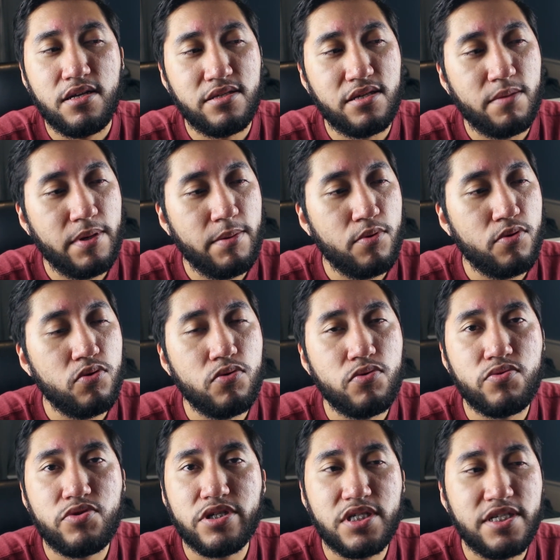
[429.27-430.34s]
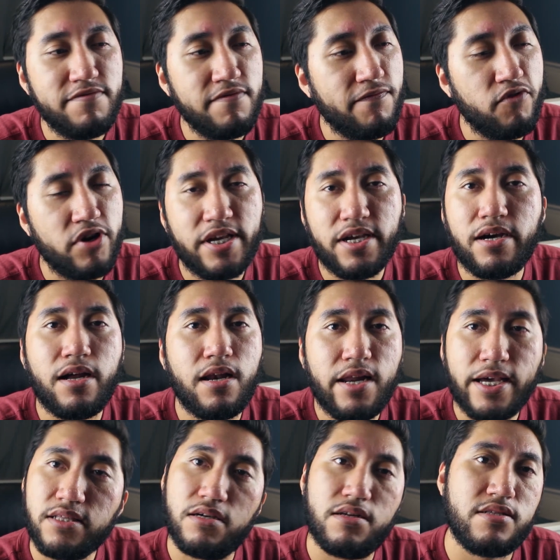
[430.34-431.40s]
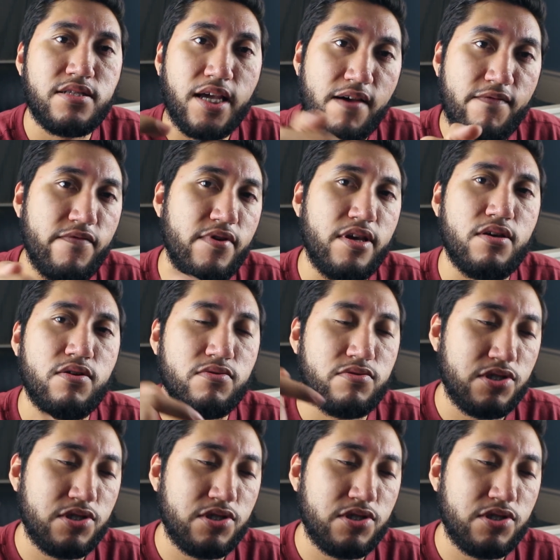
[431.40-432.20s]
to the people who just even freaking clicked on the damn video,